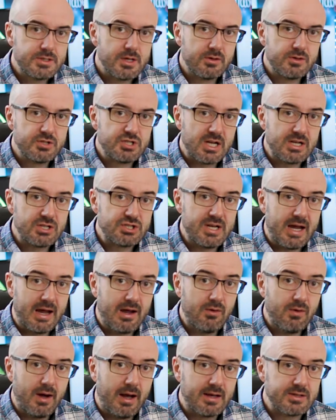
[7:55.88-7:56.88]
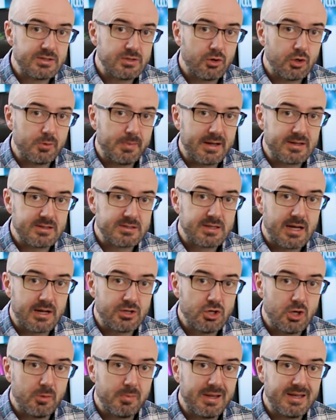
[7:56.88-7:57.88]
So the challenge now, as the older banks
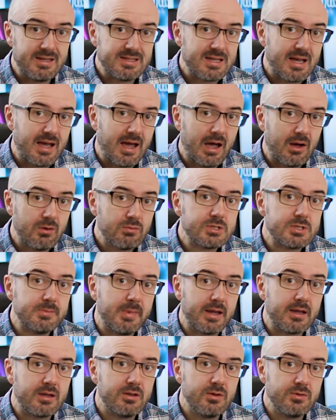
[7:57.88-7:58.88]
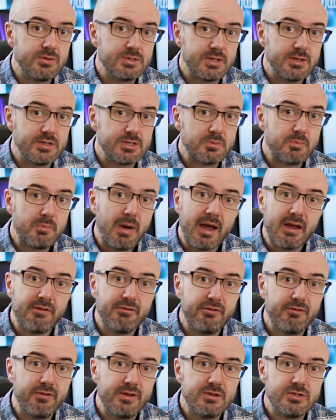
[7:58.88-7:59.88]
catch up, is how to make users pay
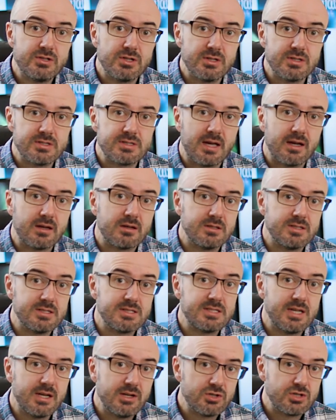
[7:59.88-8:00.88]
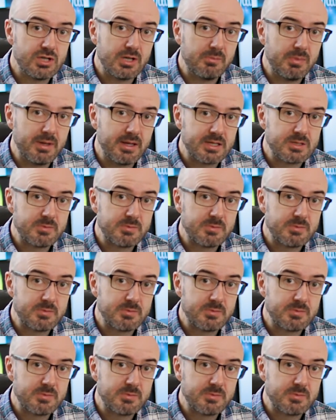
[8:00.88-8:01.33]
for features that could essentially be